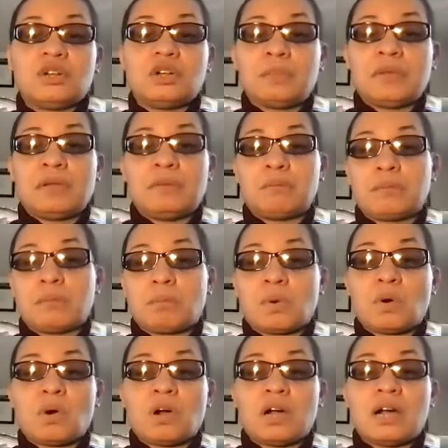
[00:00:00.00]
bit
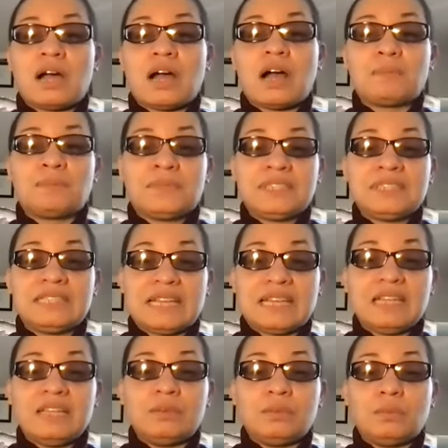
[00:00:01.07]
more up to
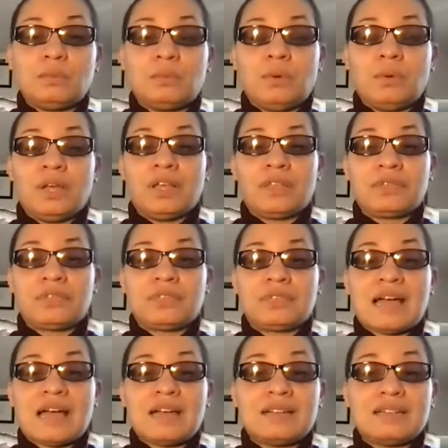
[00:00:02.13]
date with
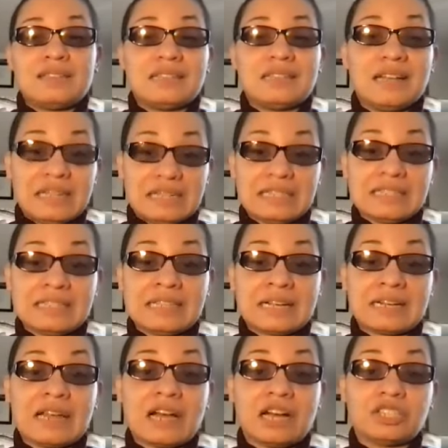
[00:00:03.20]
the latest
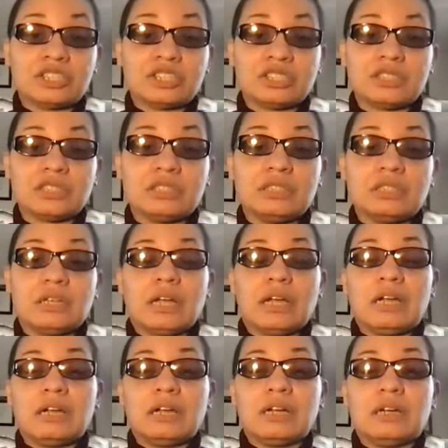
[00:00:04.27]
technology,
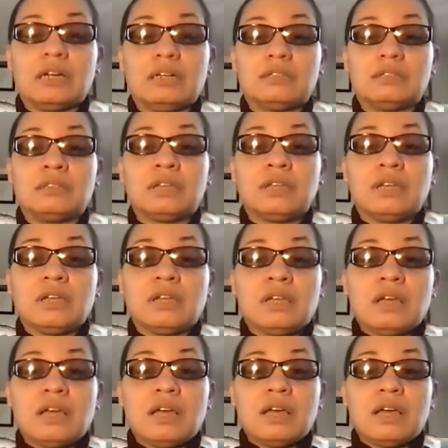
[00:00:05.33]
and
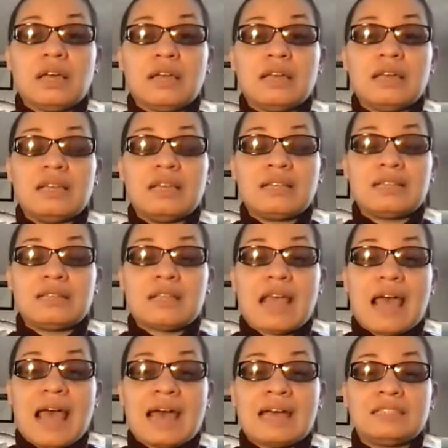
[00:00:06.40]
it
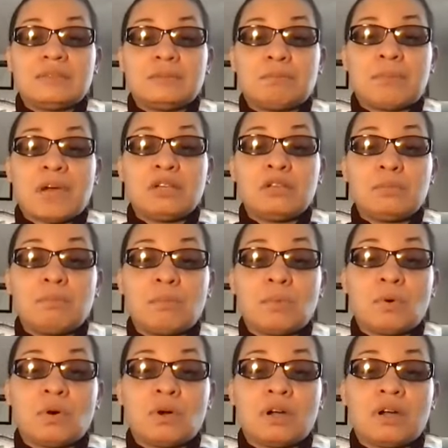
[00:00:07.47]
has much
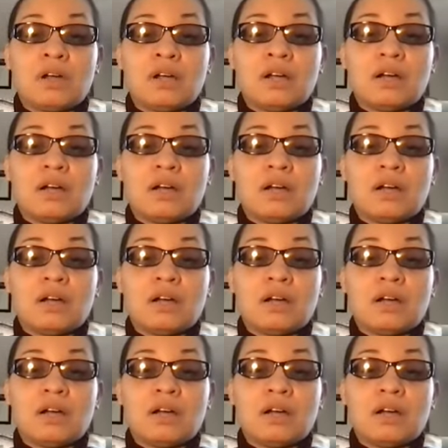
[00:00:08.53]
more